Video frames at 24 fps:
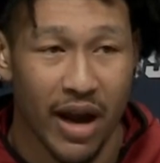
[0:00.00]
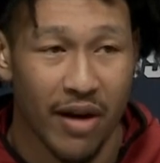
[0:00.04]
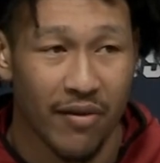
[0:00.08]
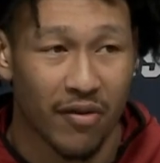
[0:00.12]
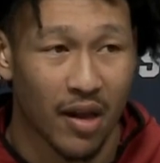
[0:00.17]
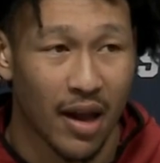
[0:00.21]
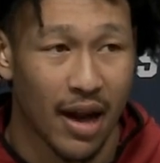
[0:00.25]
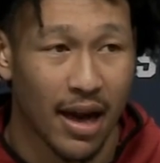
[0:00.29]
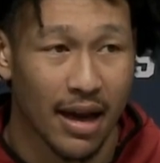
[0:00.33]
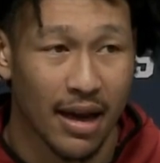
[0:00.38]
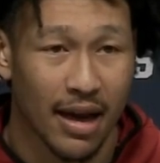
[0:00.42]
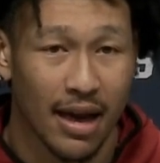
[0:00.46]
have a
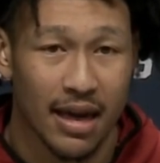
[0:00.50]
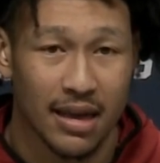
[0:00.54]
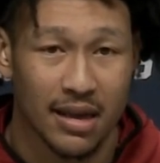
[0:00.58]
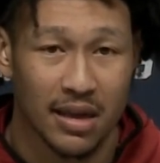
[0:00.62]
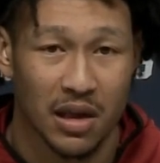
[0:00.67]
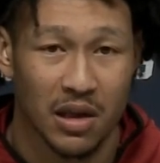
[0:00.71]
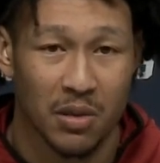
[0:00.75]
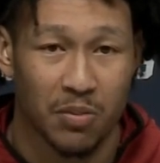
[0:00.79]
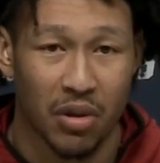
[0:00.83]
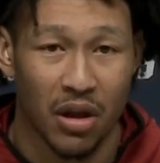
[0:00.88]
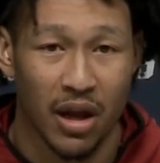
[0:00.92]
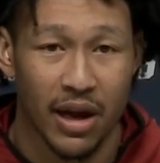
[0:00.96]
lot of guys that
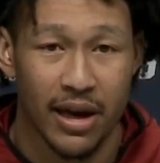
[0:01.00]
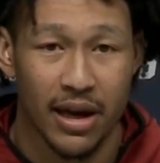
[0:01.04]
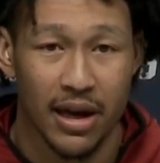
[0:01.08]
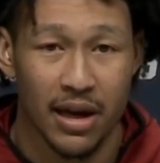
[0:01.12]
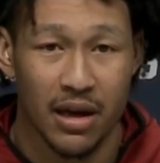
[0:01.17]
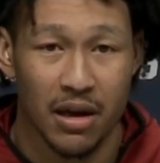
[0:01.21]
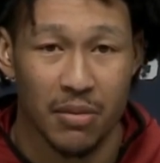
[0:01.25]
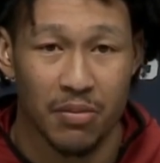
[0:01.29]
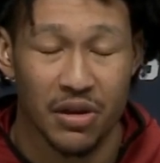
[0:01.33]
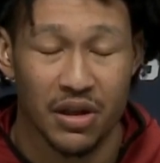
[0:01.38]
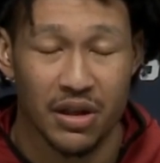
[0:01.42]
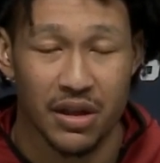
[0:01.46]
have played in
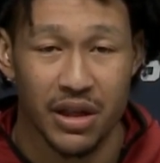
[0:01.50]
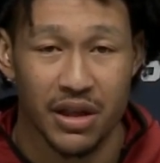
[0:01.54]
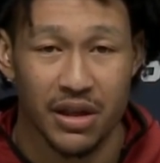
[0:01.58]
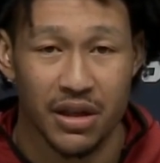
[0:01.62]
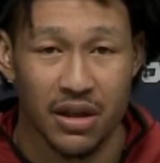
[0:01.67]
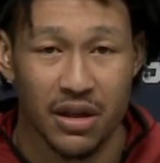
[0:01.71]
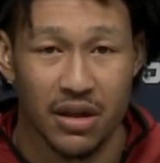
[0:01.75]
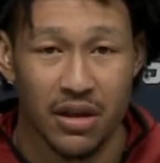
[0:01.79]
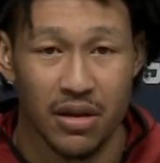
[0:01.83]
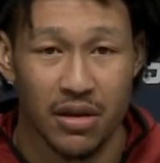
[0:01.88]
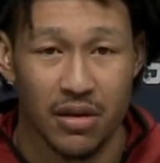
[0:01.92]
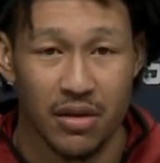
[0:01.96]
the
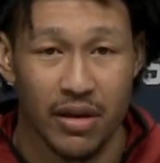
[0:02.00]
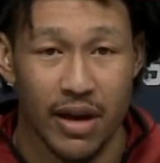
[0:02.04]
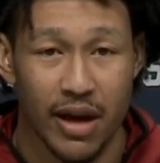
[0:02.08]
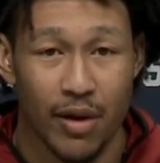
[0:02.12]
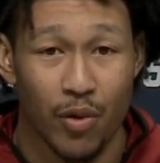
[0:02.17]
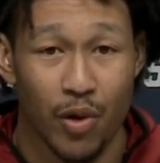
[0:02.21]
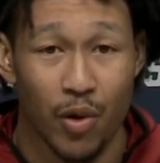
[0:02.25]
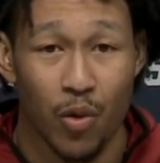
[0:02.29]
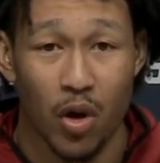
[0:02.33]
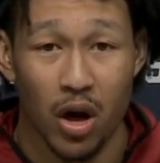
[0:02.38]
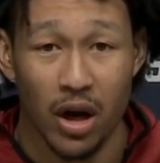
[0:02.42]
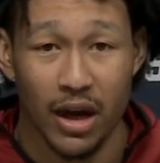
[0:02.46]
position that
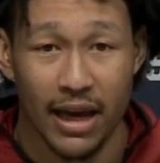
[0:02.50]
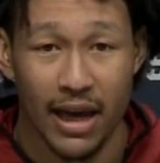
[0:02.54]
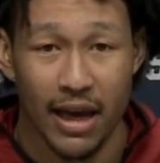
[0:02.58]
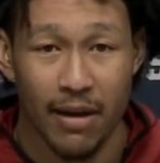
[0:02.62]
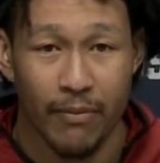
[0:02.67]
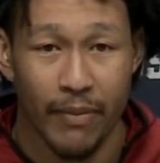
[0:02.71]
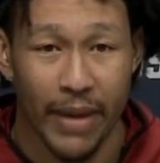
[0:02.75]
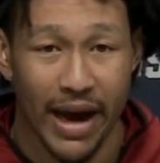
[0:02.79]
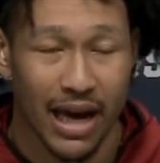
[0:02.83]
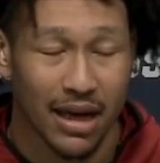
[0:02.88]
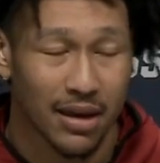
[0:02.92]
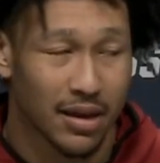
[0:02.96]
we want to get
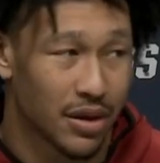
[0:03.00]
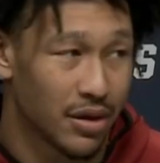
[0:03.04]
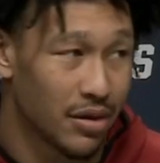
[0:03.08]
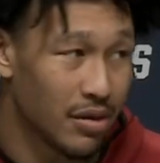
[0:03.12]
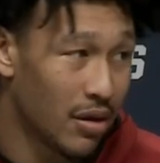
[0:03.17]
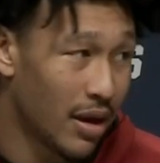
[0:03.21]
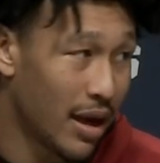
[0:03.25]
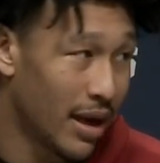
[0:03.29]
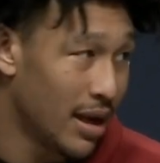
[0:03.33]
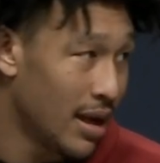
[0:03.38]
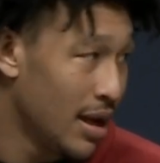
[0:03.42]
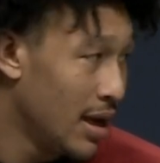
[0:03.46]
back to.
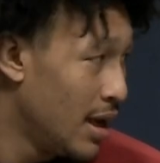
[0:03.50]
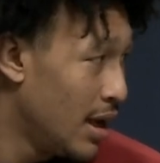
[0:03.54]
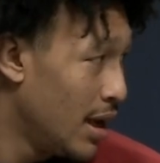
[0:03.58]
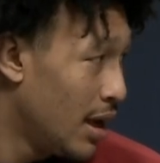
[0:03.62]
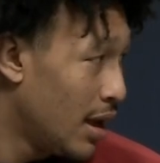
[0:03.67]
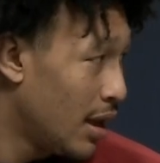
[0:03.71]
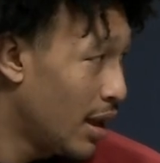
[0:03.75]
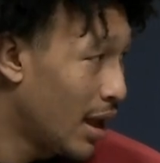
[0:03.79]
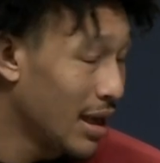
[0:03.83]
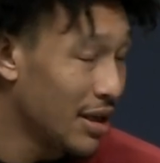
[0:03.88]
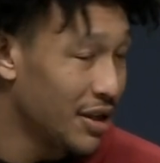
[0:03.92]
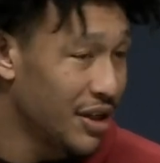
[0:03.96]
Like
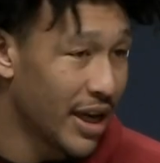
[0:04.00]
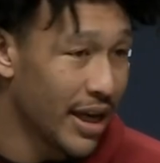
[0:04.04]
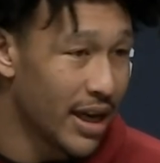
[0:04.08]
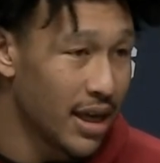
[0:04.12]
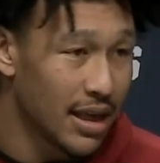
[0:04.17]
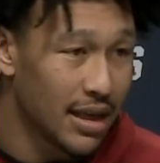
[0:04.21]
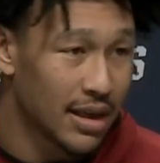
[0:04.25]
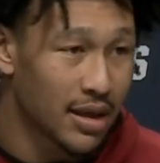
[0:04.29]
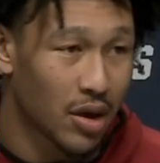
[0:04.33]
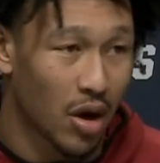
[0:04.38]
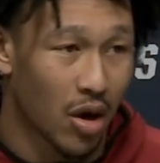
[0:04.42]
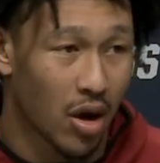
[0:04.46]

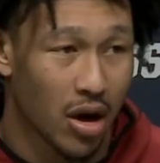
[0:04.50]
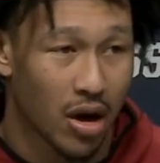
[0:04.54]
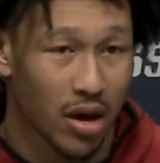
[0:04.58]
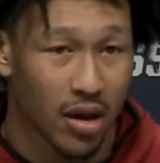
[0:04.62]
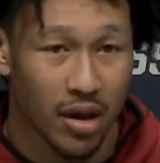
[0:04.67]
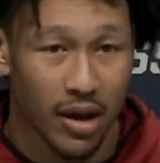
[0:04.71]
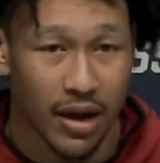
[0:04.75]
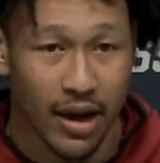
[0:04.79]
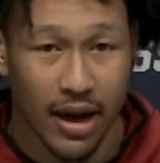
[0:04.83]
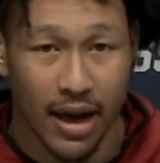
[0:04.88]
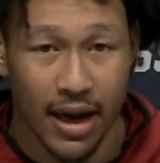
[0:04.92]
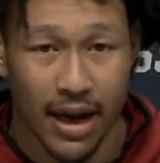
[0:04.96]
JD started
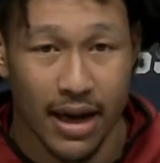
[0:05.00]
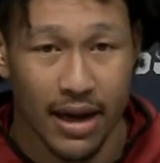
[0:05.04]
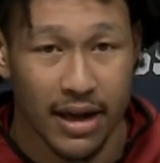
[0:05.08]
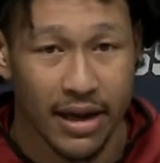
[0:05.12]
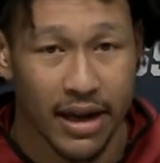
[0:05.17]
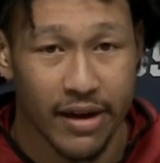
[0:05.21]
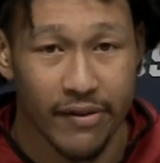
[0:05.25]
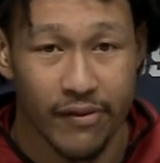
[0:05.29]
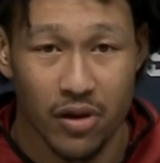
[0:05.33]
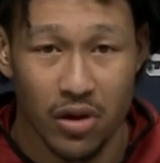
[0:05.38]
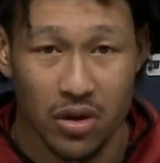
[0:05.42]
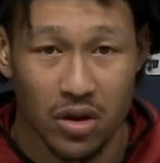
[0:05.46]
Elite Eight,
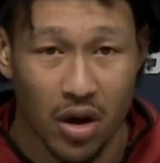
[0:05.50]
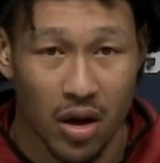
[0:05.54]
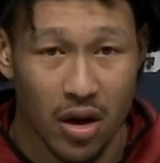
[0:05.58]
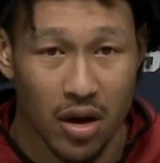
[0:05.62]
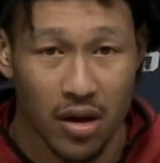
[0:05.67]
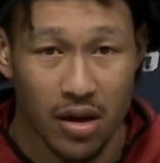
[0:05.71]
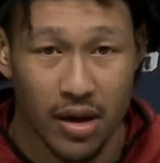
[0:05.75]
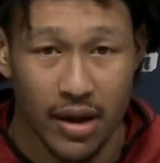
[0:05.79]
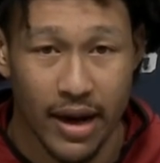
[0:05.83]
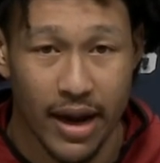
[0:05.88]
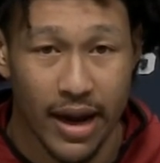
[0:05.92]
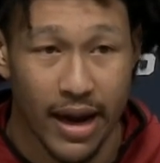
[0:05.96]
Devo started
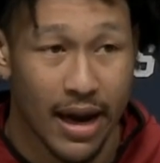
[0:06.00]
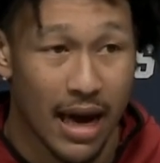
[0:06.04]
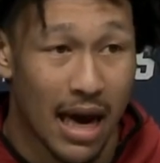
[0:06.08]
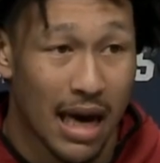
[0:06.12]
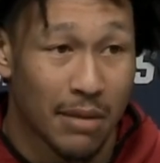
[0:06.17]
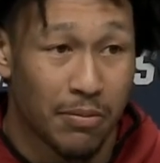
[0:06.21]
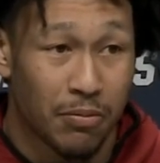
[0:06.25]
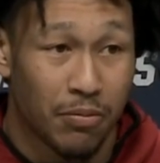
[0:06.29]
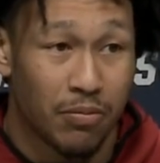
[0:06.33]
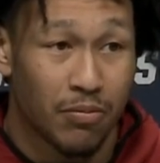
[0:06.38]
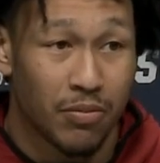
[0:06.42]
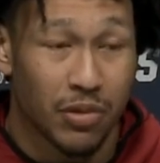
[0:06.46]
Elite Eight, I
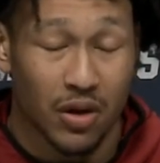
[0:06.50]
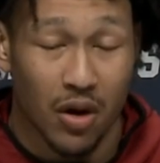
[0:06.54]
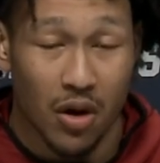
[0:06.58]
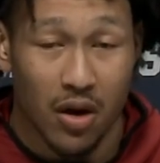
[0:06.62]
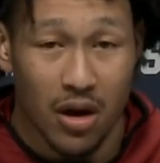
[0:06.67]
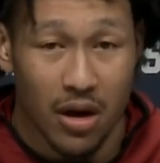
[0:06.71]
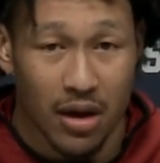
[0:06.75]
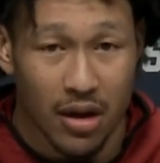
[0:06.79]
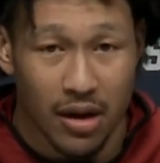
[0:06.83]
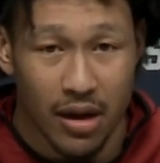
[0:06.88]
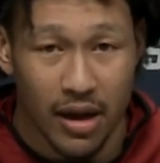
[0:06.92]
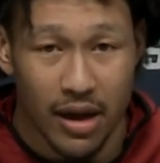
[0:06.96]

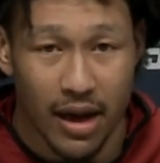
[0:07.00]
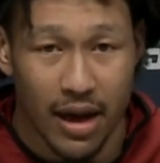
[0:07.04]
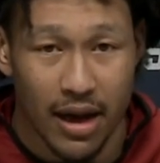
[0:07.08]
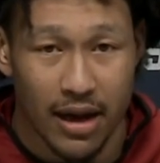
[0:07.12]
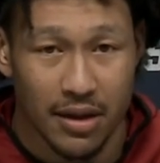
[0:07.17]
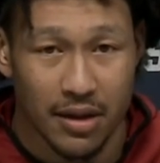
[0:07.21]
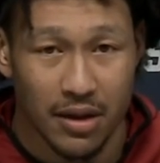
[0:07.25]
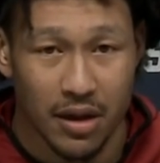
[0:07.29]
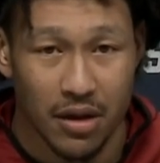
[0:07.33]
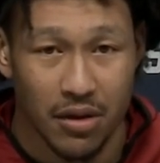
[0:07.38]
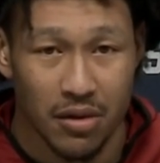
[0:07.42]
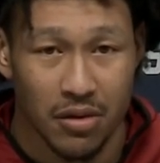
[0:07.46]
started in Elite Eight.
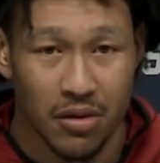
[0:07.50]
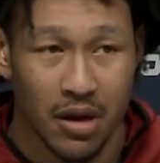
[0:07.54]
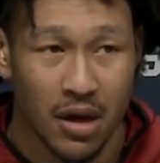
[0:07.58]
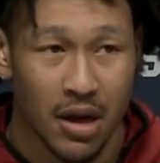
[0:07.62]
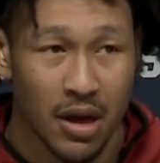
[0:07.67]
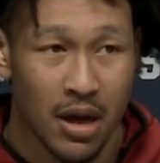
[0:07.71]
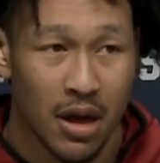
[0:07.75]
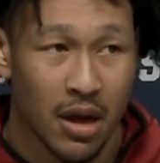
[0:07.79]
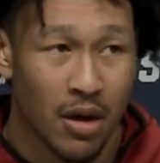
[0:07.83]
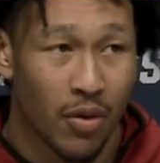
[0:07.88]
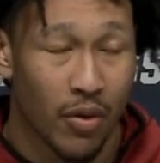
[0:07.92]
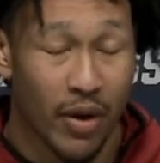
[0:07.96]
So
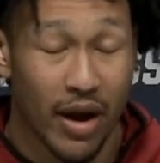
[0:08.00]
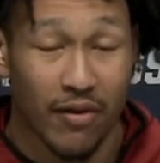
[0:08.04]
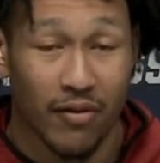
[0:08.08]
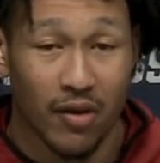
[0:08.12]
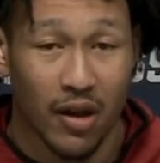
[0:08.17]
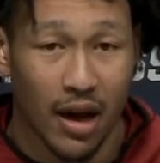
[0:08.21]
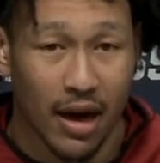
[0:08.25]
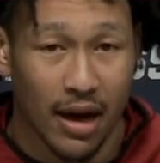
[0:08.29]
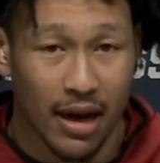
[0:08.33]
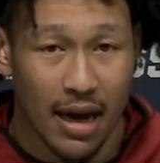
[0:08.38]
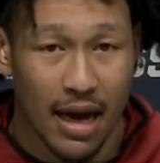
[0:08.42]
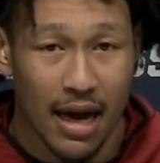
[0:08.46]
we have a
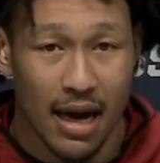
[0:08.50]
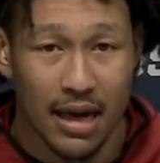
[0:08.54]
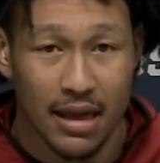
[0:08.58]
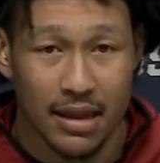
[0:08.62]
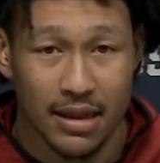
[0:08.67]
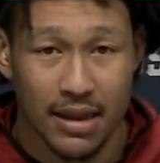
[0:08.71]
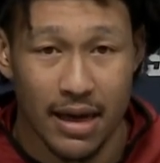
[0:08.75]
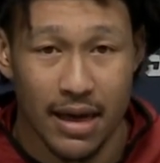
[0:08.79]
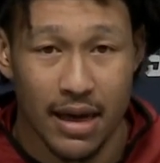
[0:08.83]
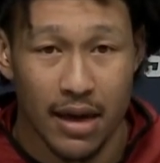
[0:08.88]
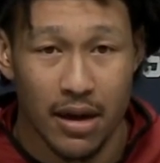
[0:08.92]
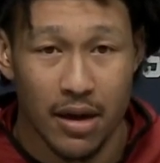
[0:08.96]
lot of guys
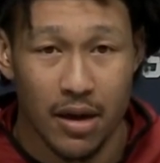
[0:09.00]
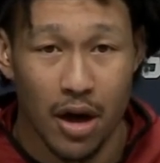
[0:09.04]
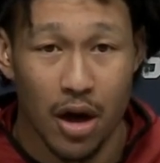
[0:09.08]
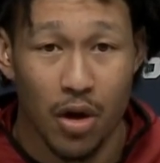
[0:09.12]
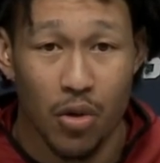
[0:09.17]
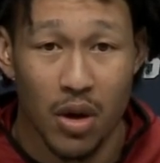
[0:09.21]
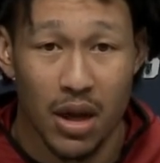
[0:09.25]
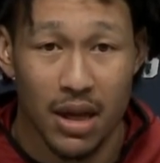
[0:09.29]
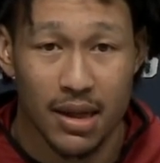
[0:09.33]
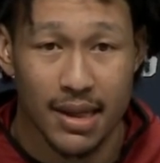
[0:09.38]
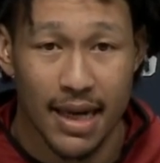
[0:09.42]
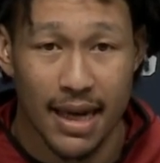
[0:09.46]
that know
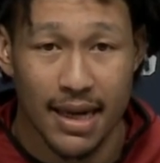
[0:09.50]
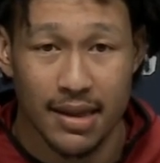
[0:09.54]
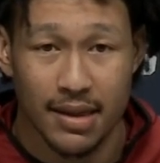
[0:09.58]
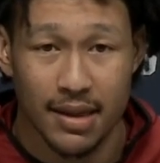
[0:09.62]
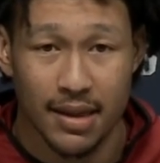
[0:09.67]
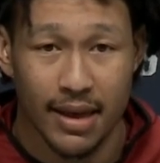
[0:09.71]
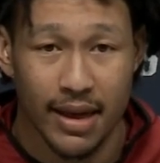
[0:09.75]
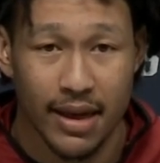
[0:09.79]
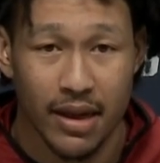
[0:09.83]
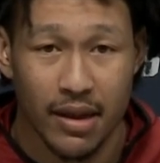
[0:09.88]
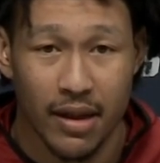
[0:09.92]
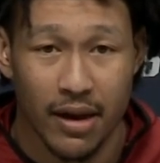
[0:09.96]
what it takes to
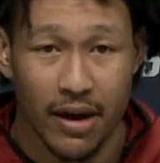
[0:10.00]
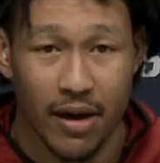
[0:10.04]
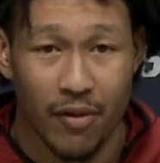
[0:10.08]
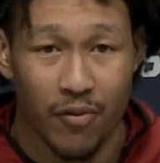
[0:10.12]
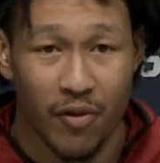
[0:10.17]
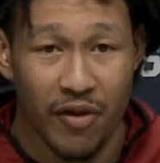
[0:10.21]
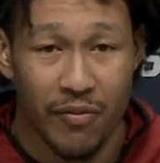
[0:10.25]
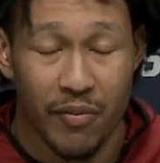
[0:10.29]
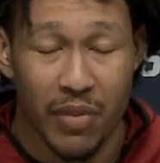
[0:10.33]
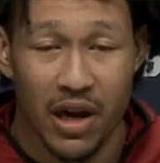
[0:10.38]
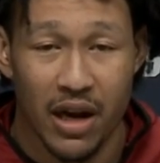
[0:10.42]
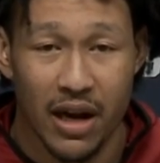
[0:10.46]
get there, and
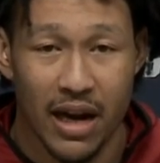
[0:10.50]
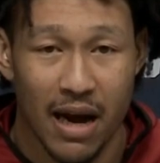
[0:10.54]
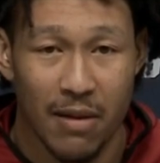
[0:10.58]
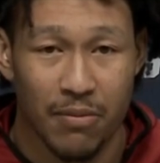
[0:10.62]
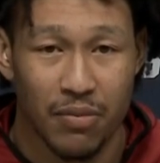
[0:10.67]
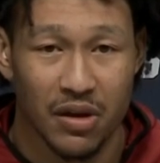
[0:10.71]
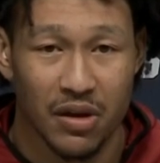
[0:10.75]
we've been in that